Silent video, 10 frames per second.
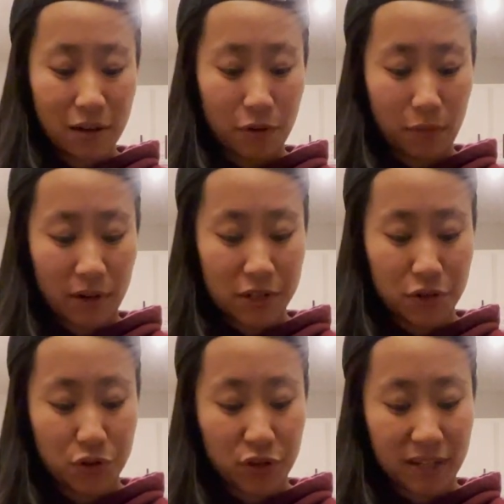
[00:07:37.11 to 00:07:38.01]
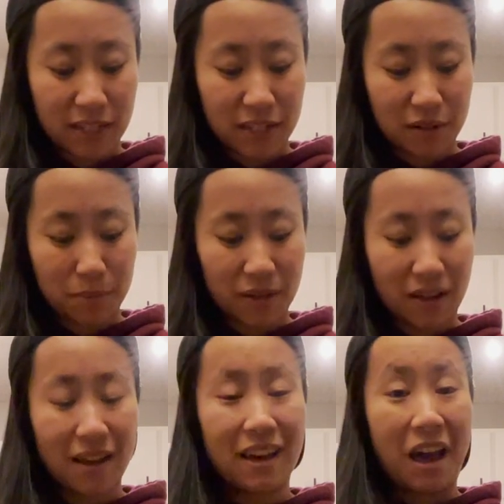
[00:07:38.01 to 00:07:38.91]
otherwise your drink is gonna
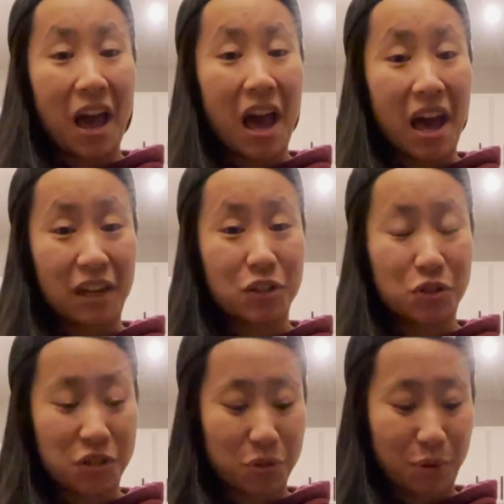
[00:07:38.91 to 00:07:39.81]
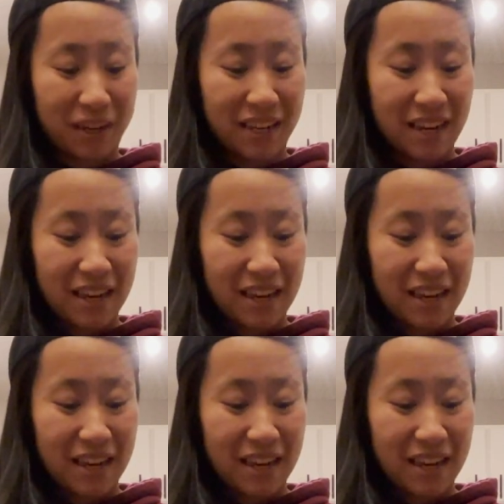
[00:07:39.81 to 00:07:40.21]
be extra sweet.